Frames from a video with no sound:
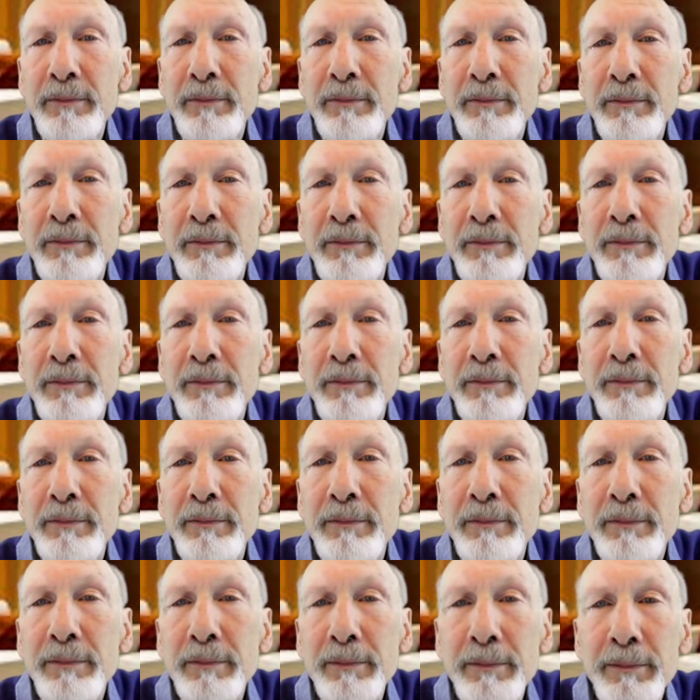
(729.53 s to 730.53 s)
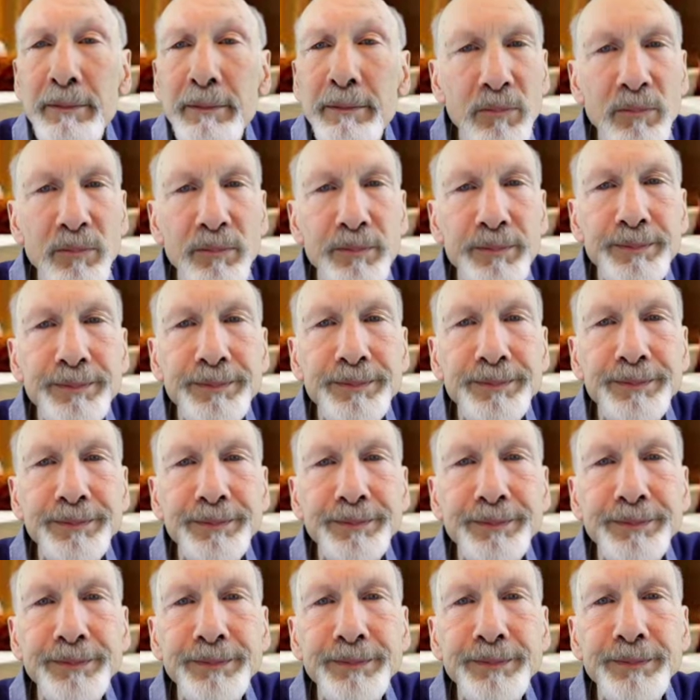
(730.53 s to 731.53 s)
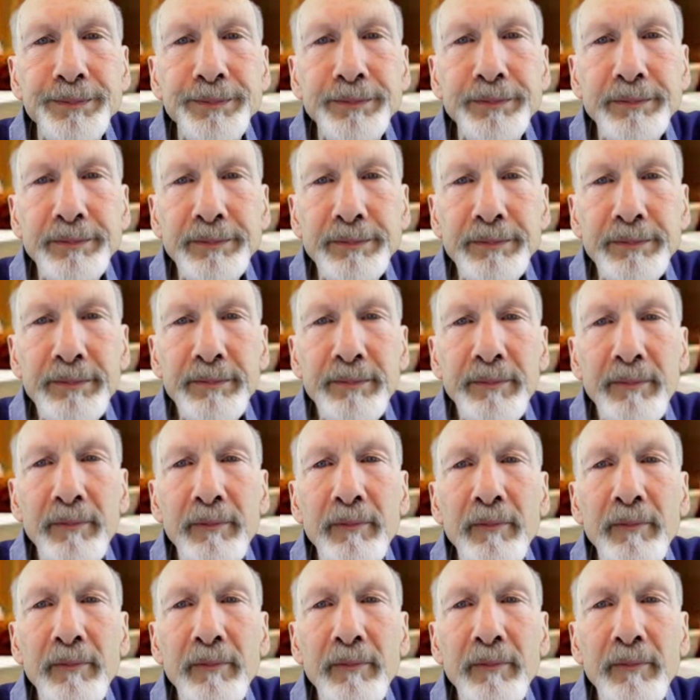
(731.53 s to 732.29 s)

[no speech]